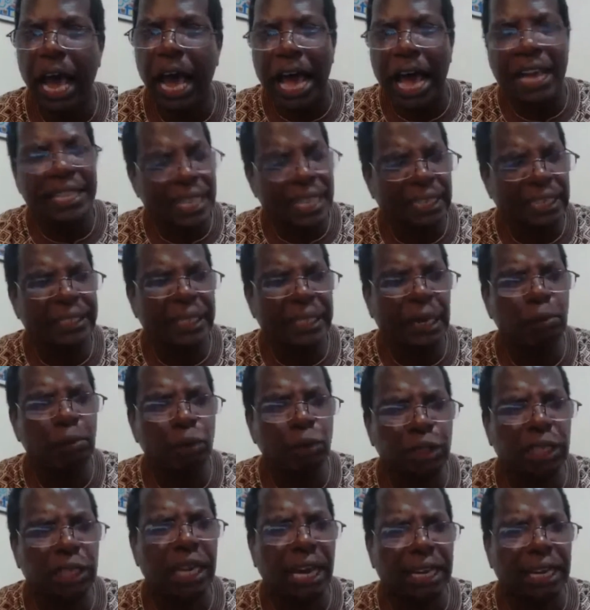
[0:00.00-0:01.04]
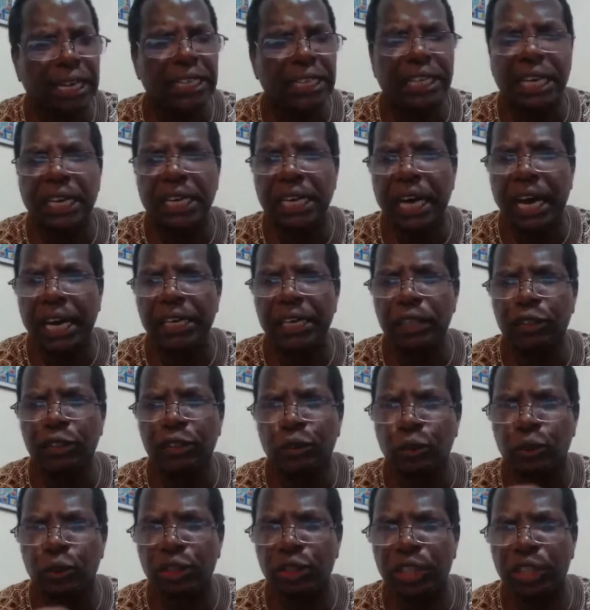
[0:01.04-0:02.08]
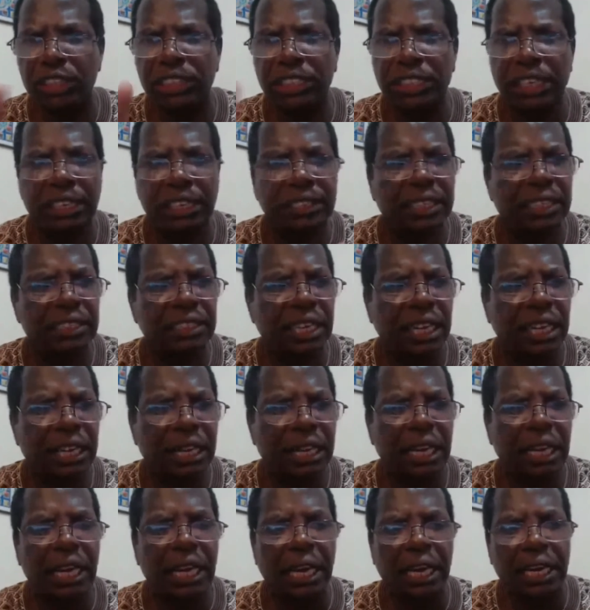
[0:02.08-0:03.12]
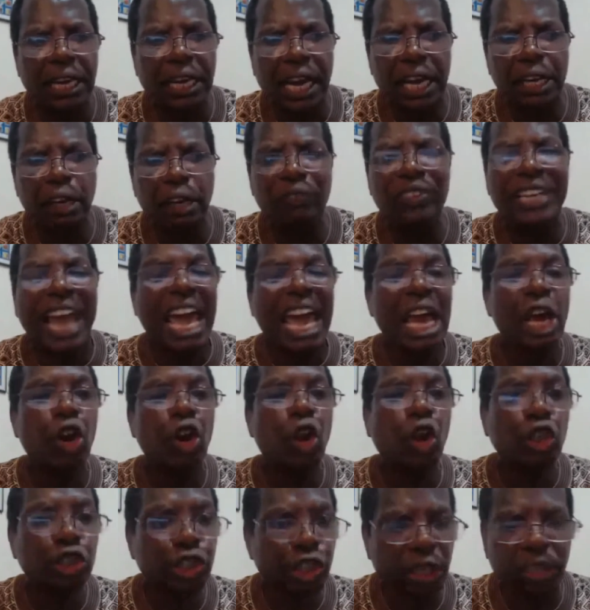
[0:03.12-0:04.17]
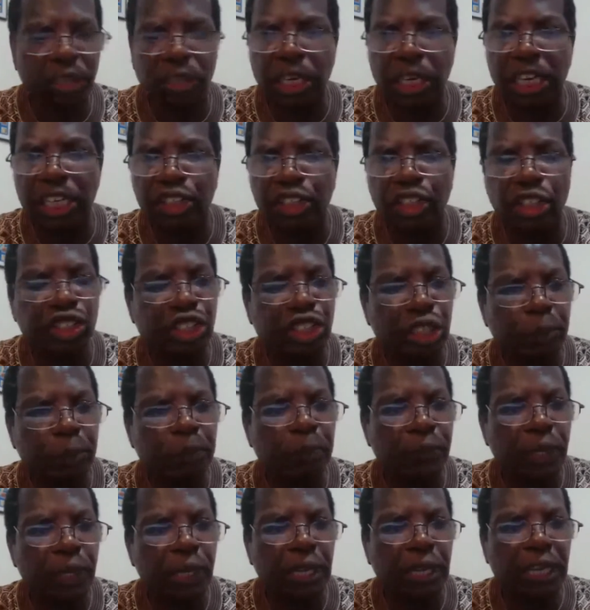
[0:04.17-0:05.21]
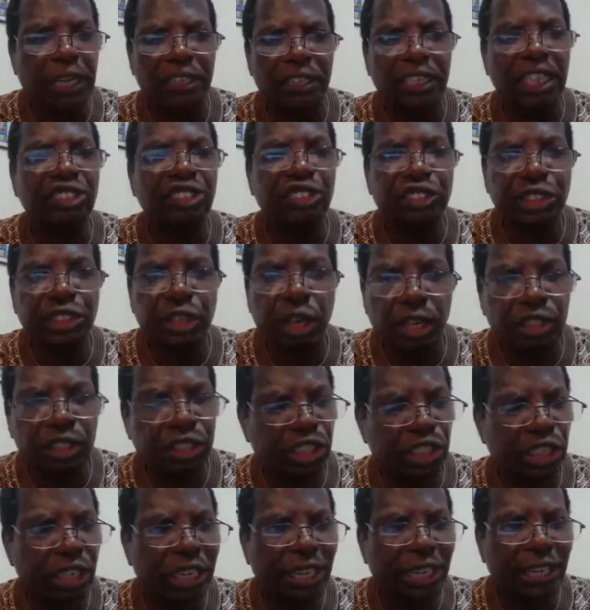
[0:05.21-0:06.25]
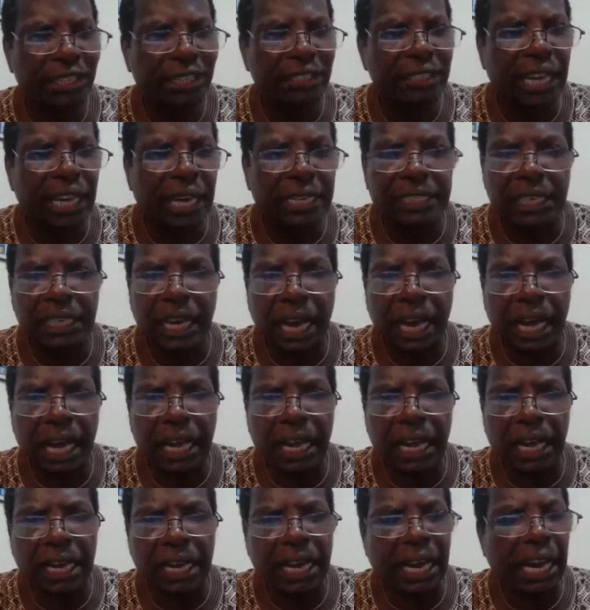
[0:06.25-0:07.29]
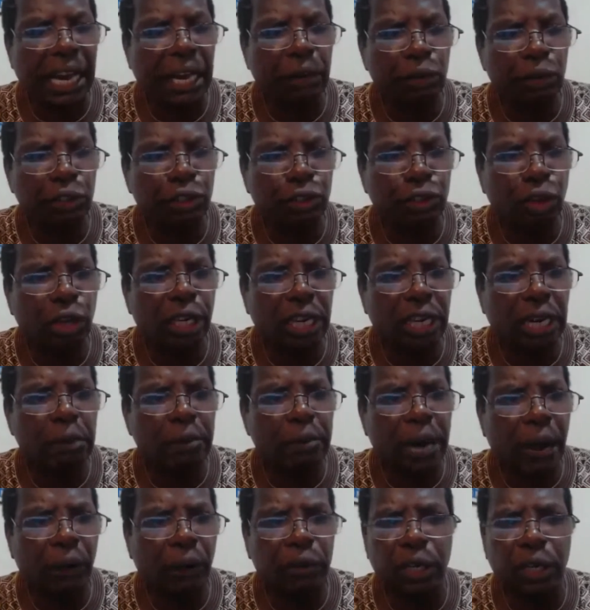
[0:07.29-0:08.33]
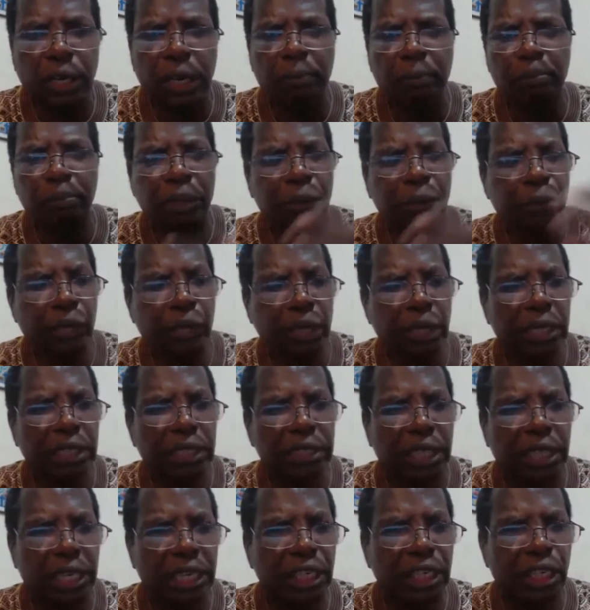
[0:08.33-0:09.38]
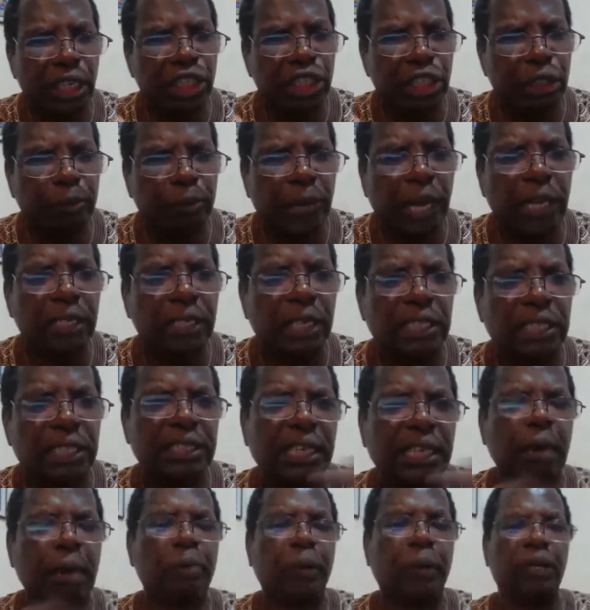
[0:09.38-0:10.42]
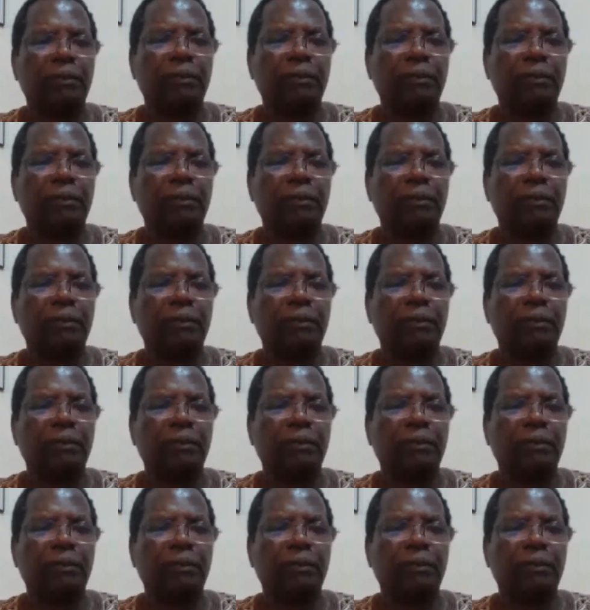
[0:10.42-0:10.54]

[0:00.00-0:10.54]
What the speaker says: I think Sheikh Murtada clearly understood this necessary kind of dialogical relationship, this synergy that Galai was talking about between the leadership and the disciple.